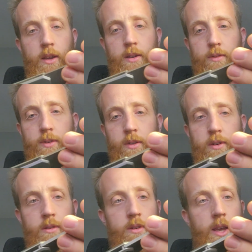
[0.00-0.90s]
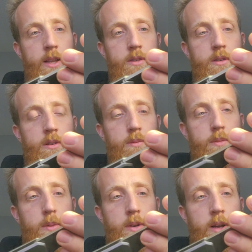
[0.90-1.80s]
and if your hands are
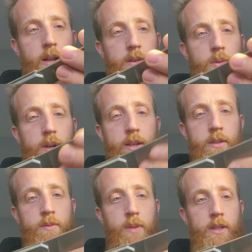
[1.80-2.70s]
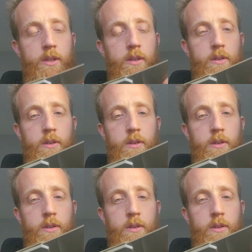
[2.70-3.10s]
maybe not quite as muscular,